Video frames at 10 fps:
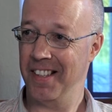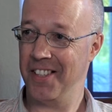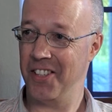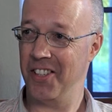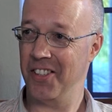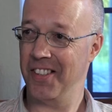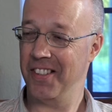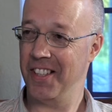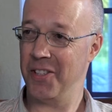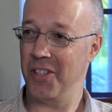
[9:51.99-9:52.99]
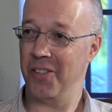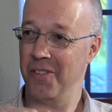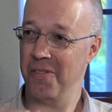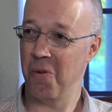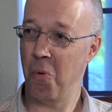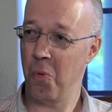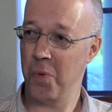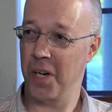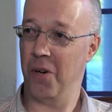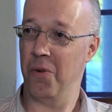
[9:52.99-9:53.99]
It's not,
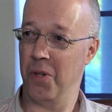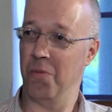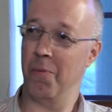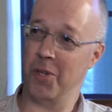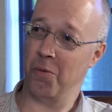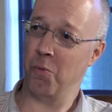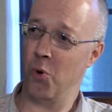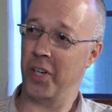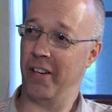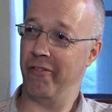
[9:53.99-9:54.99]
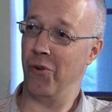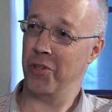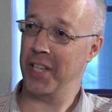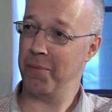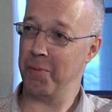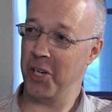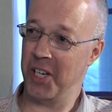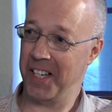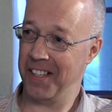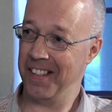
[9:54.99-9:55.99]
you know, the woman walking 4 steps
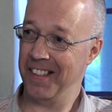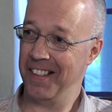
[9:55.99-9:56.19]
behind.